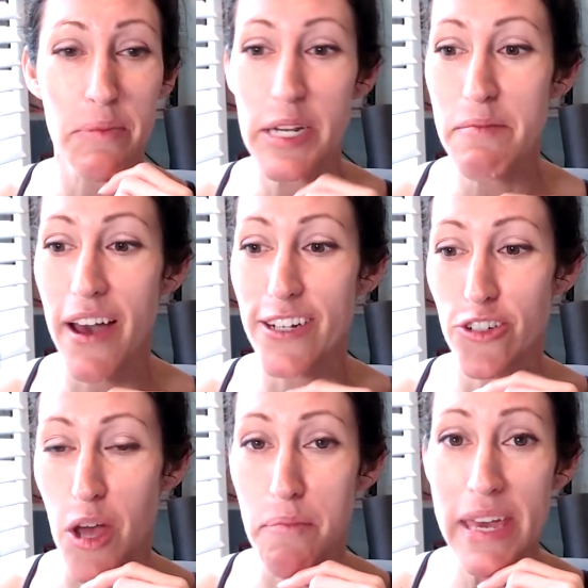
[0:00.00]
pretty much
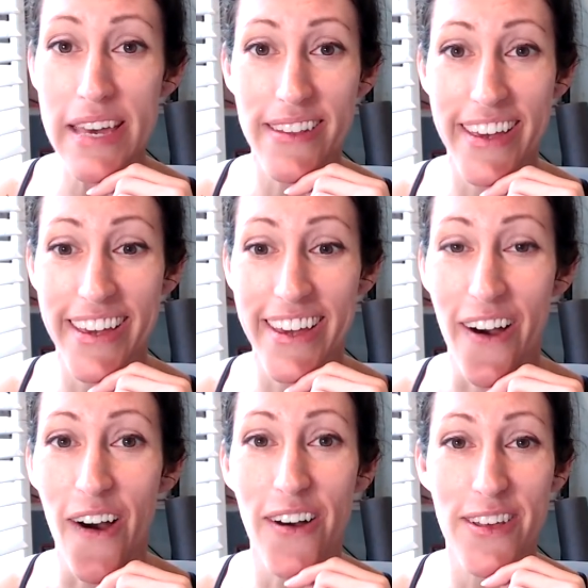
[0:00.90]
appealing
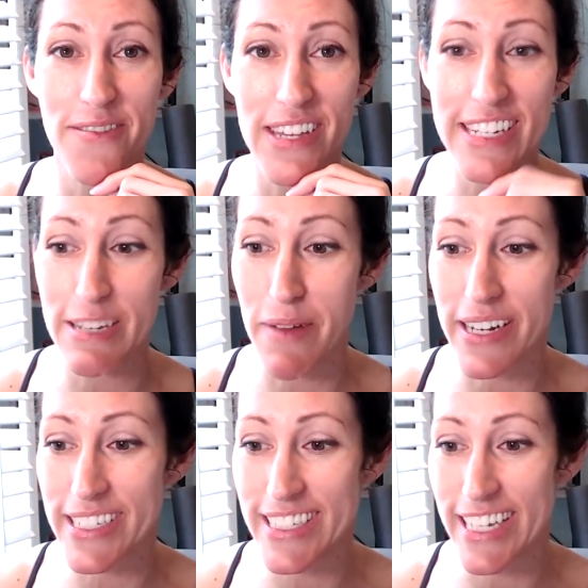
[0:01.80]
all of the
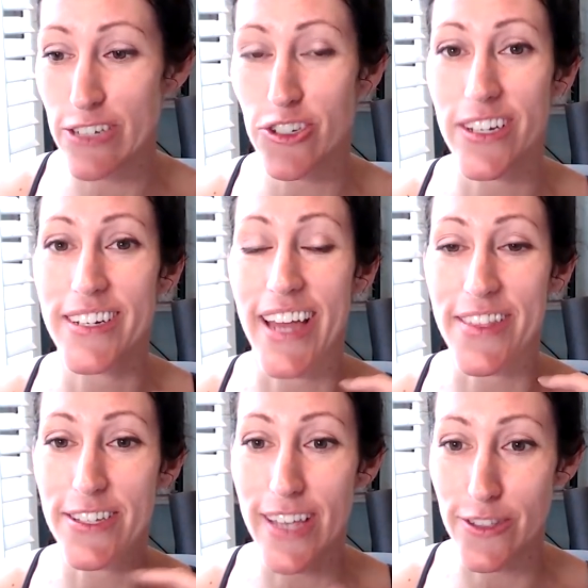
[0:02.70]
demonetization and
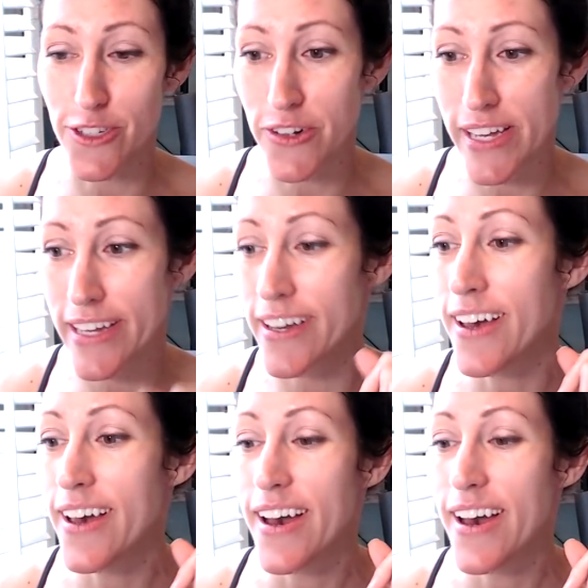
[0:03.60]
the censoring